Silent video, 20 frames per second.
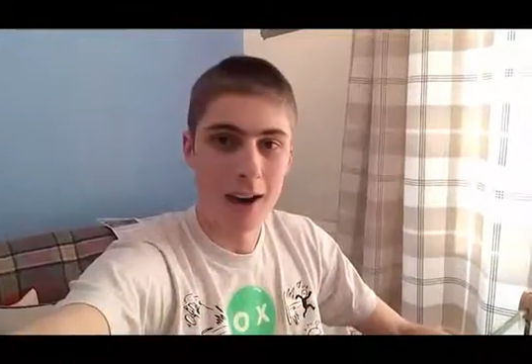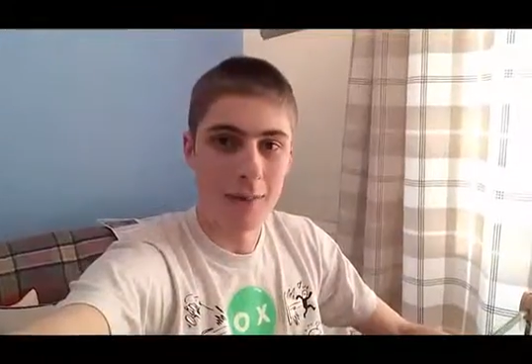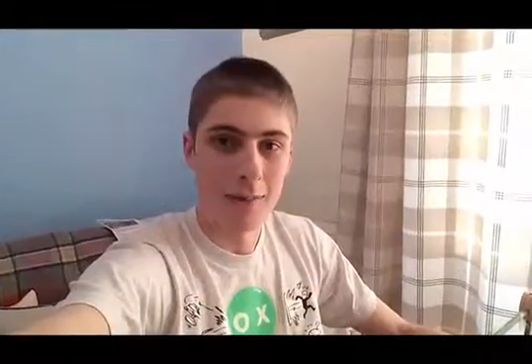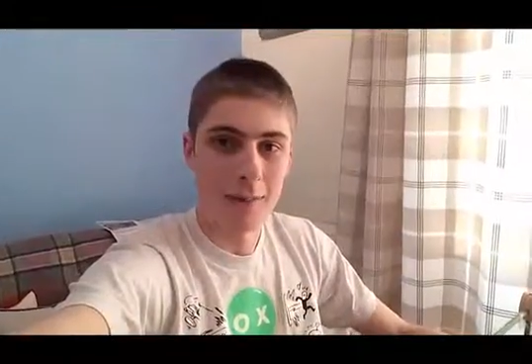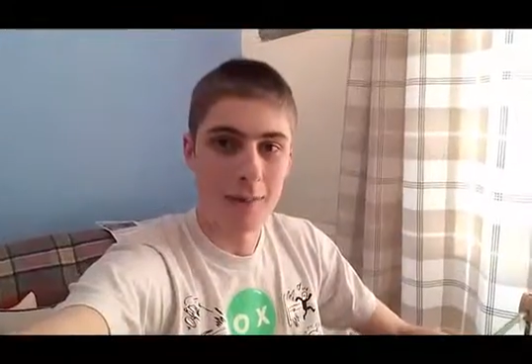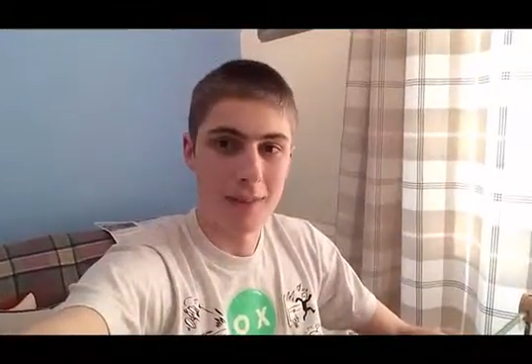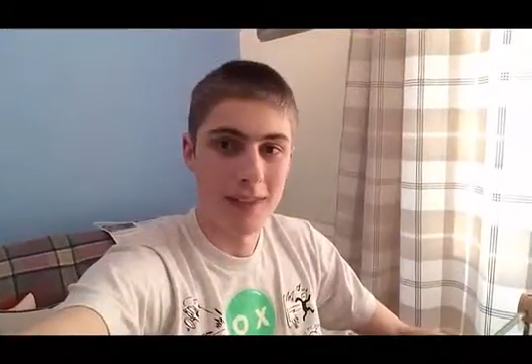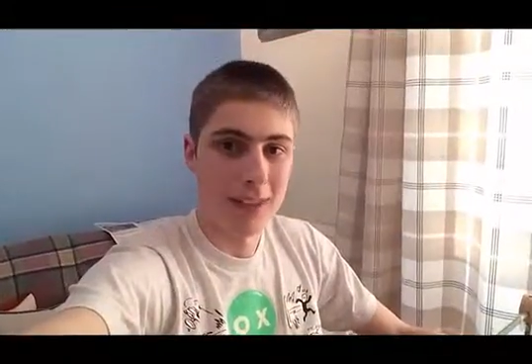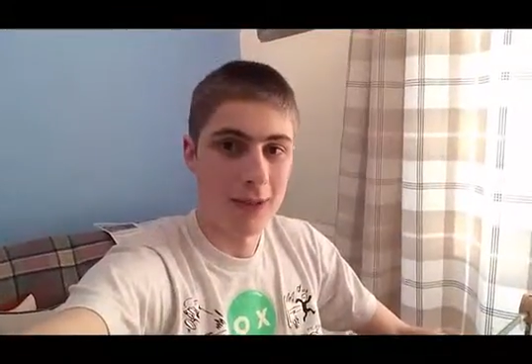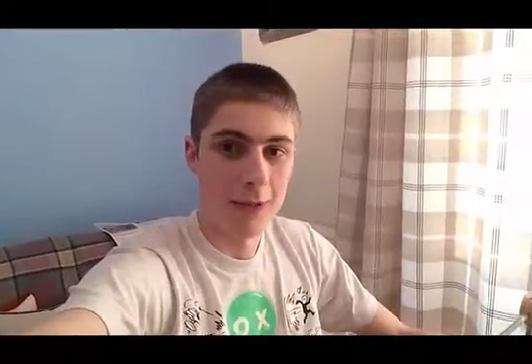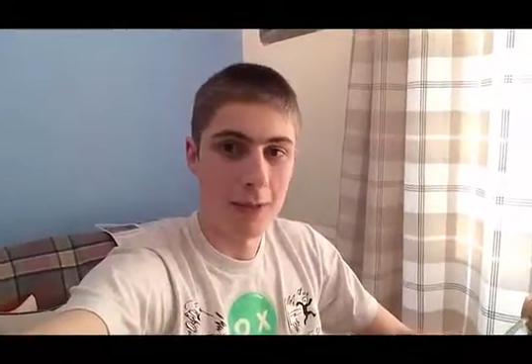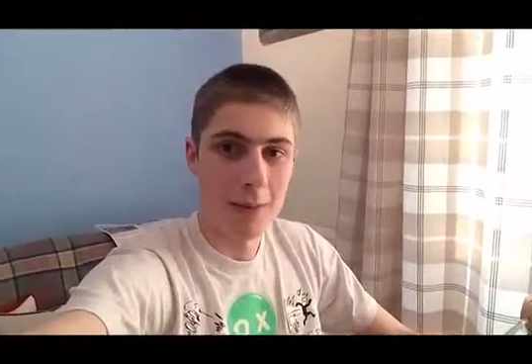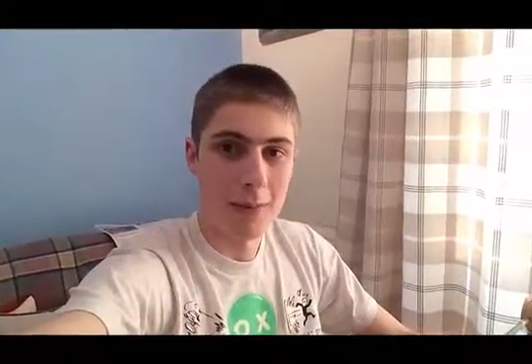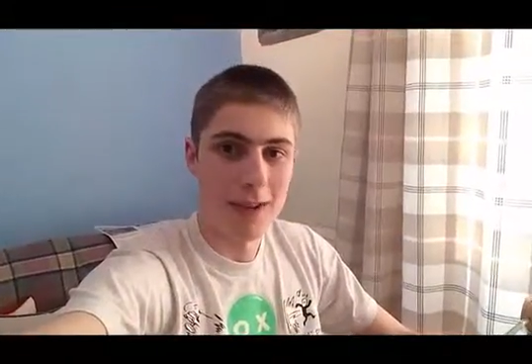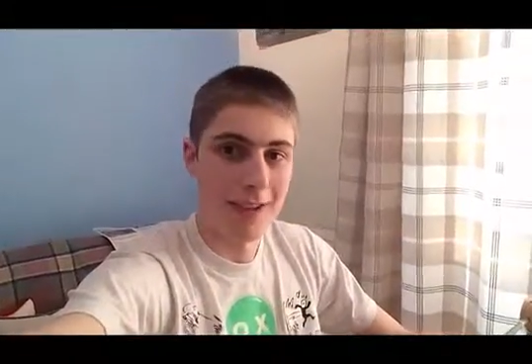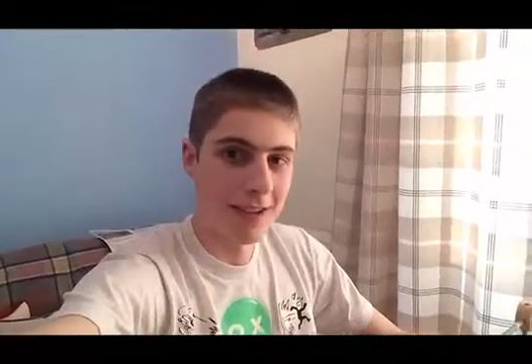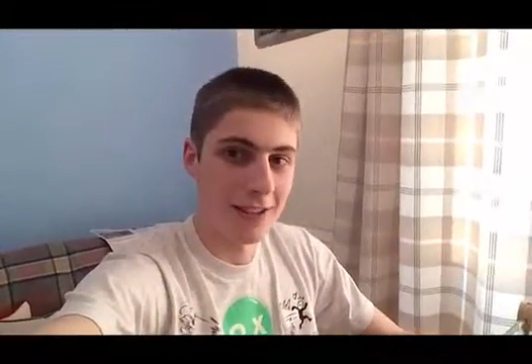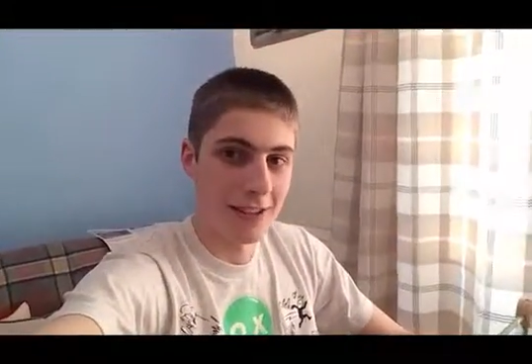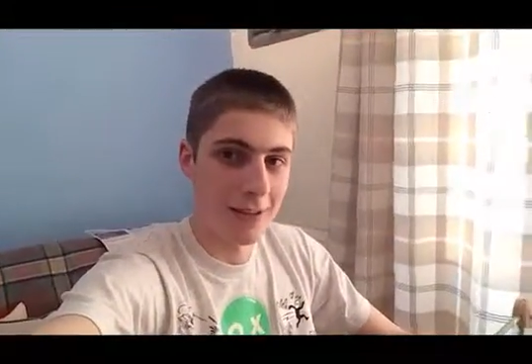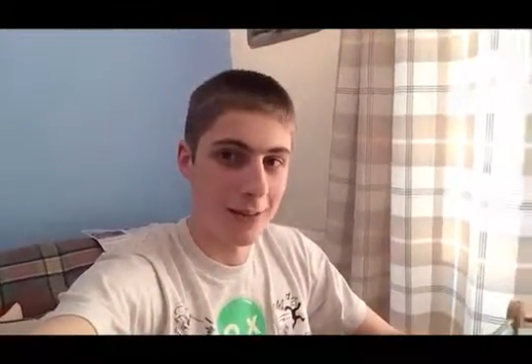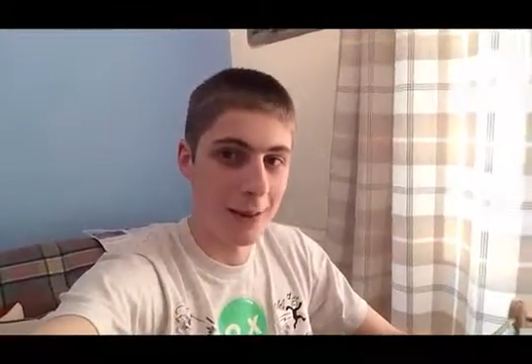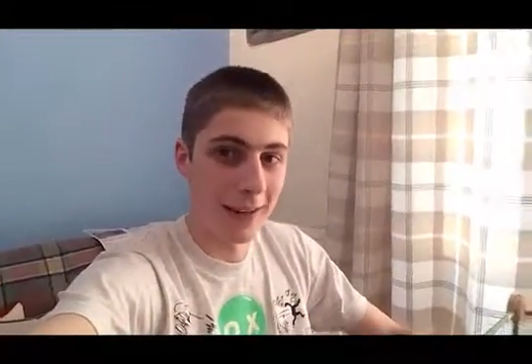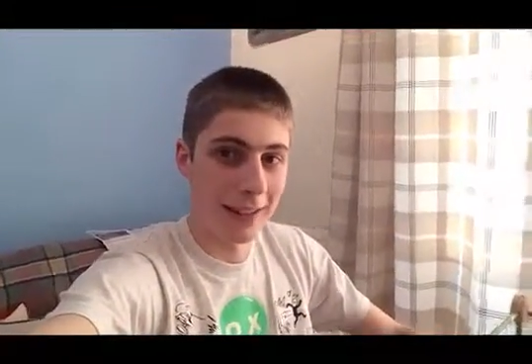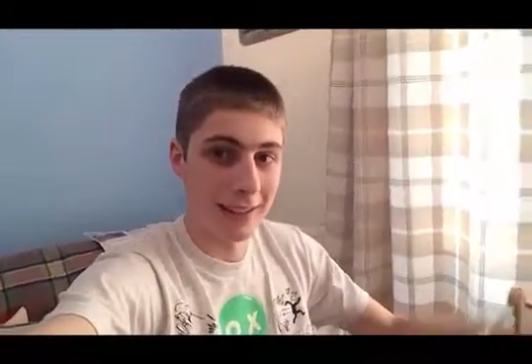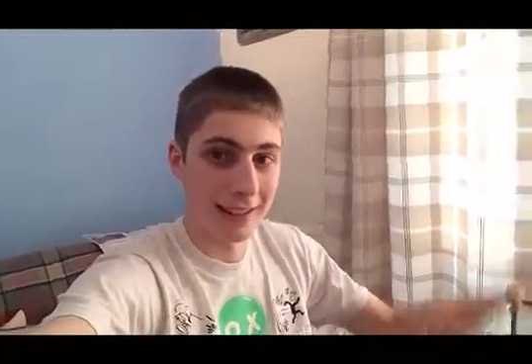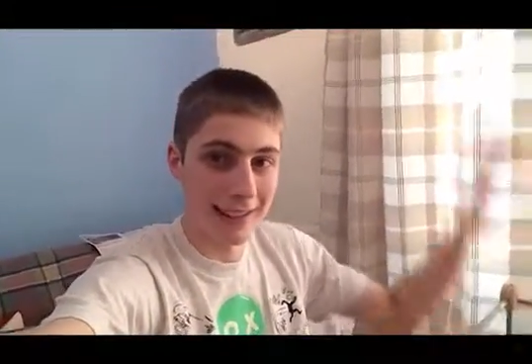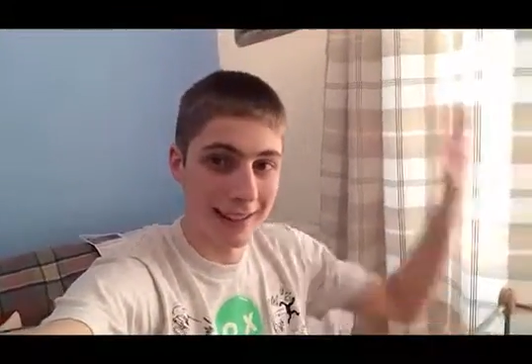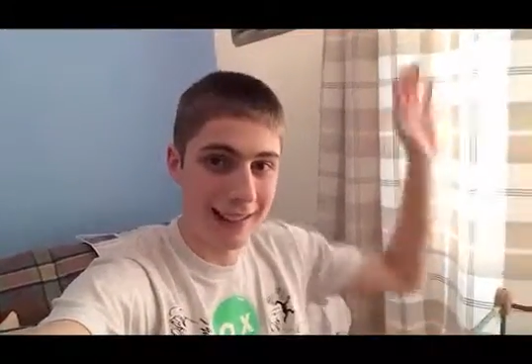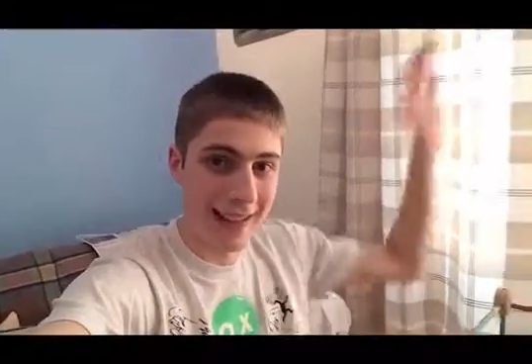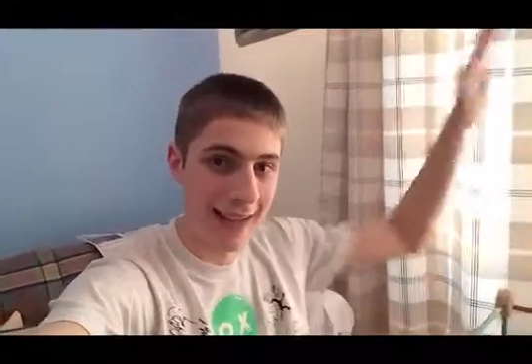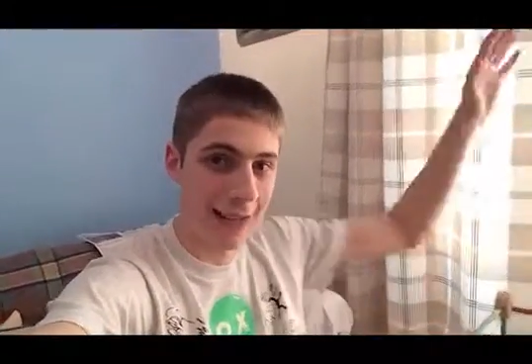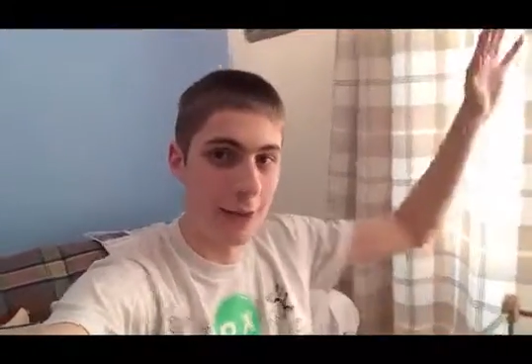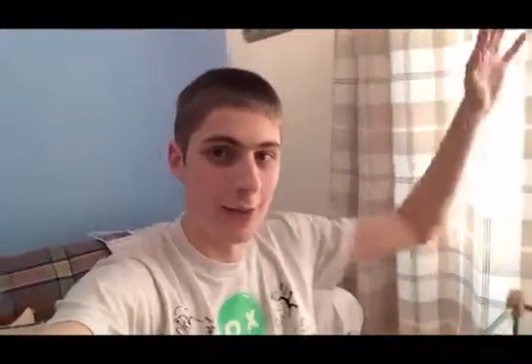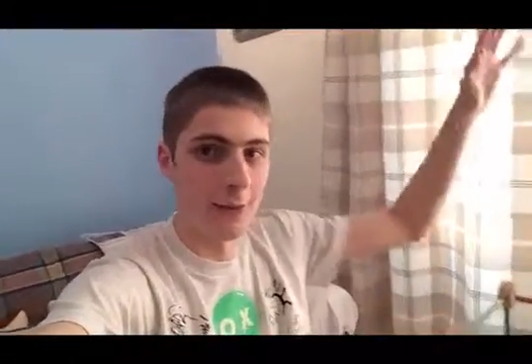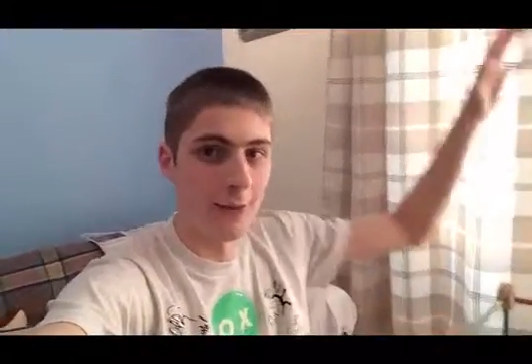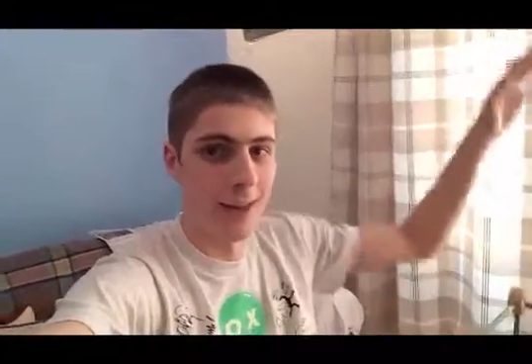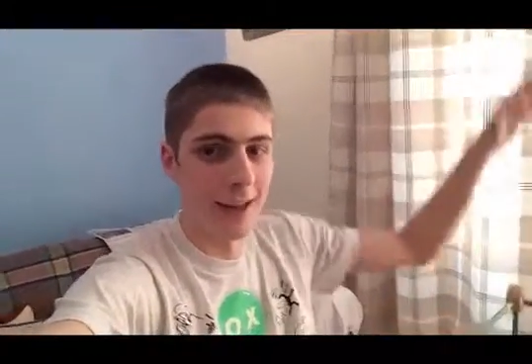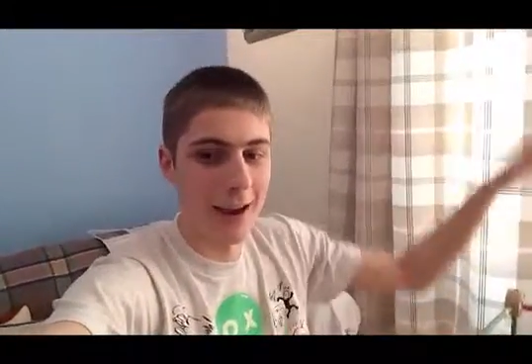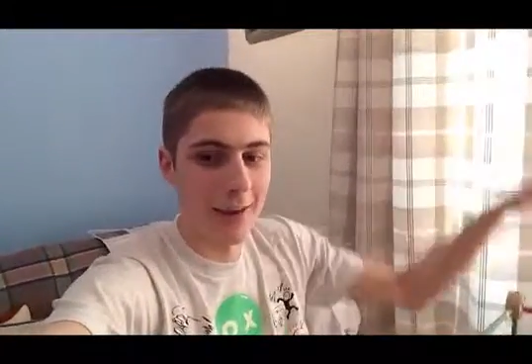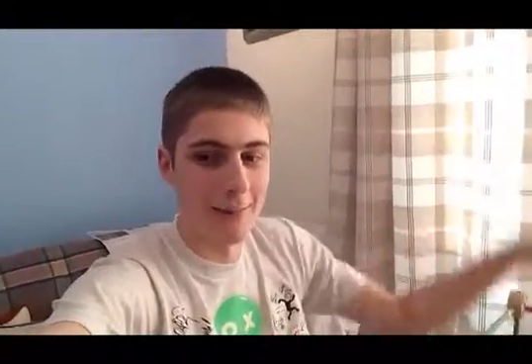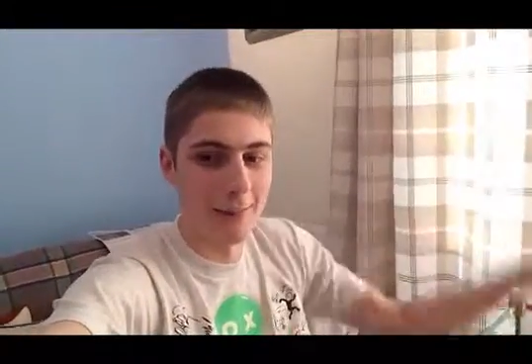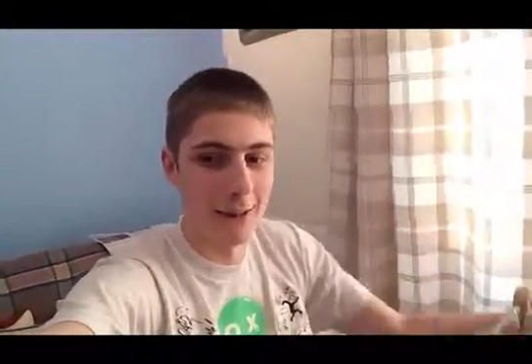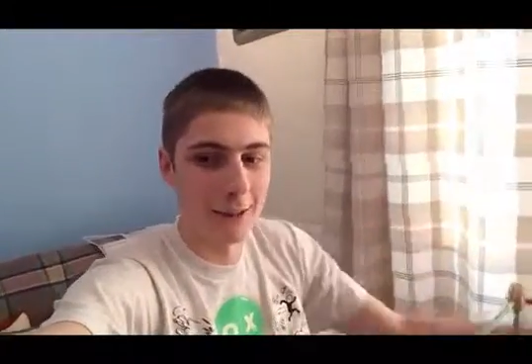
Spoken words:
A little mission of mine to get over that